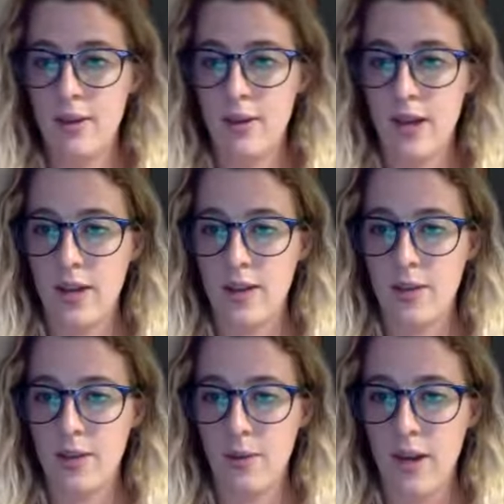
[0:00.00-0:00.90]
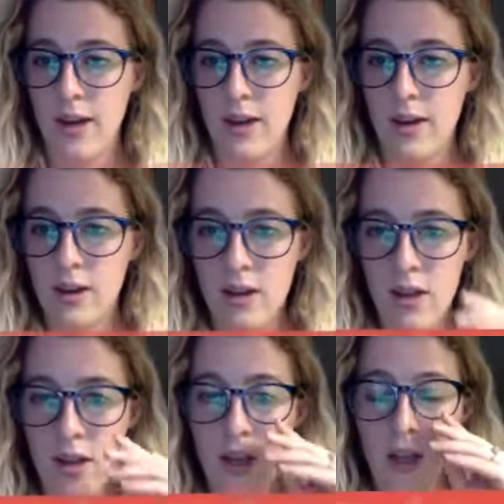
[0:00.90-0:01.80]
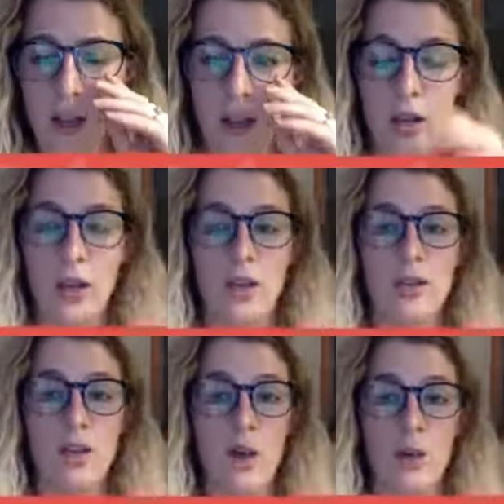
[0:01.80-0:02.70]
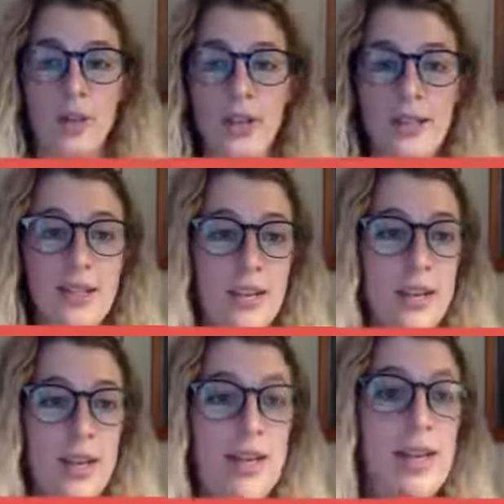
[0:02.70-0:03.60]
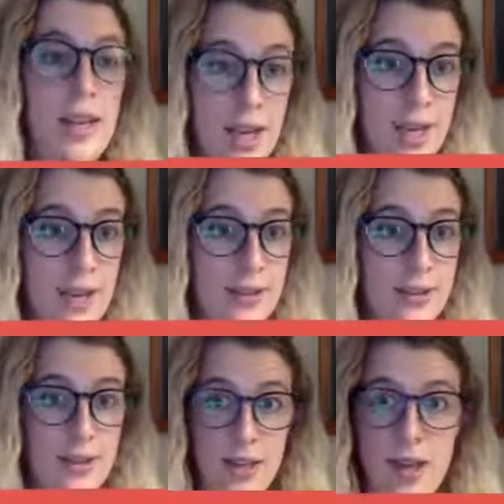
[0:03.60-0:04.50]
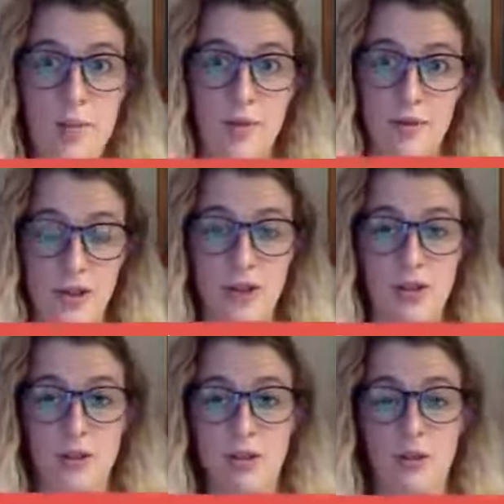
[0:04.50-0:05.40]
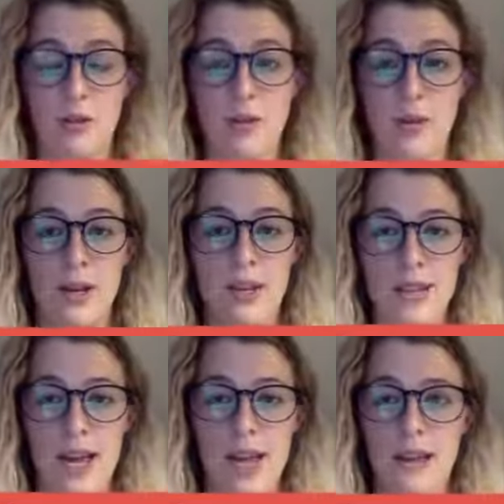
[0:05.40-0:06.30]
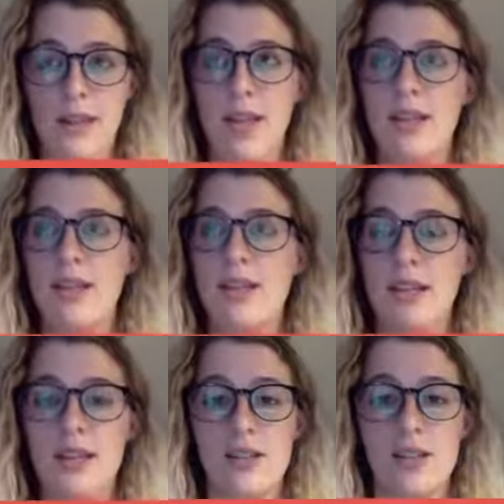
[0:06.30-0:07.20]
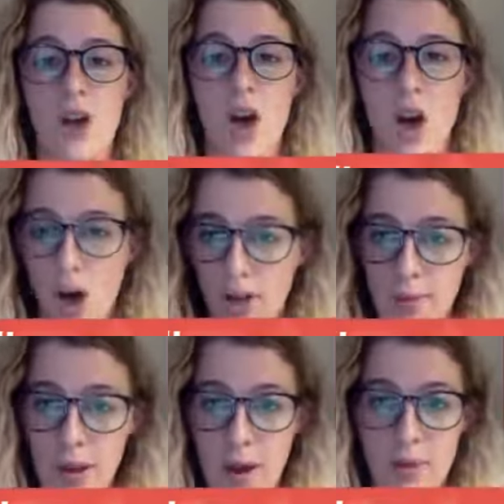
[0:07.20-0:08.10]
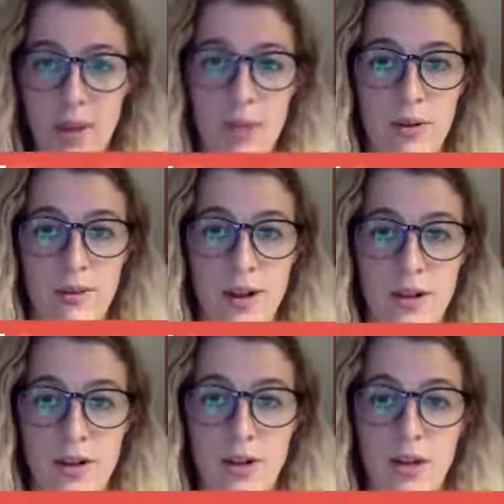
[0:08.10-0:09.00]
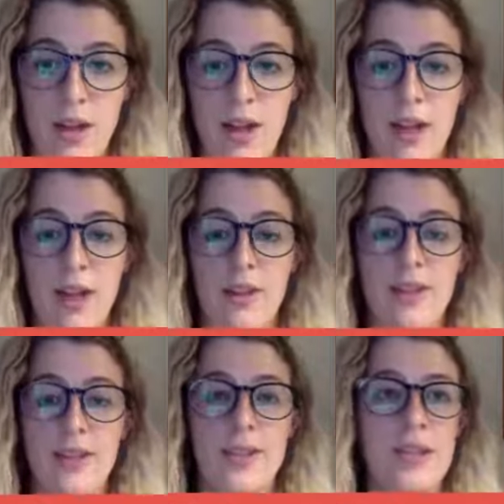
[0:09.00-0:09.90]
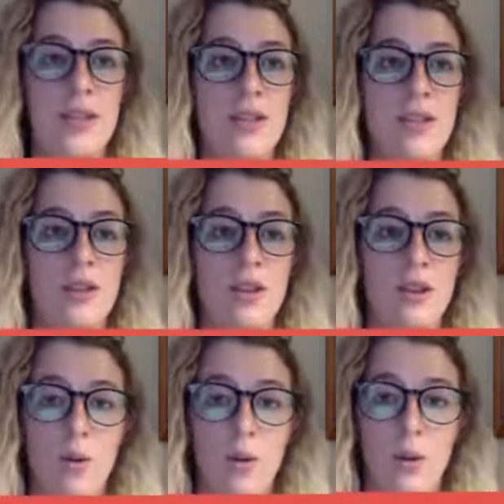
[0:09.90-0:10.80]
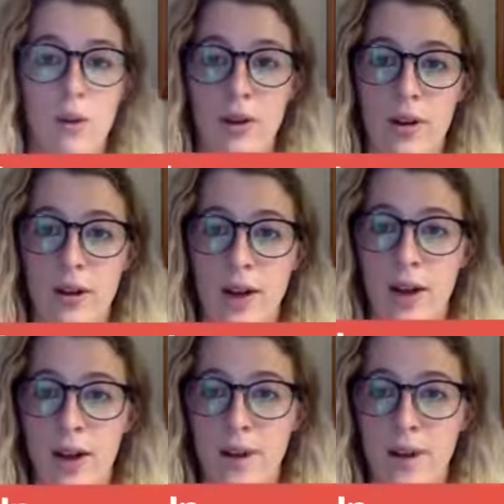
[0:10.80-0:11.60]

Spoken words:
ahead and show that here. So LinkedIn is the professional social media site. LinkedIn is all about being professional. This is your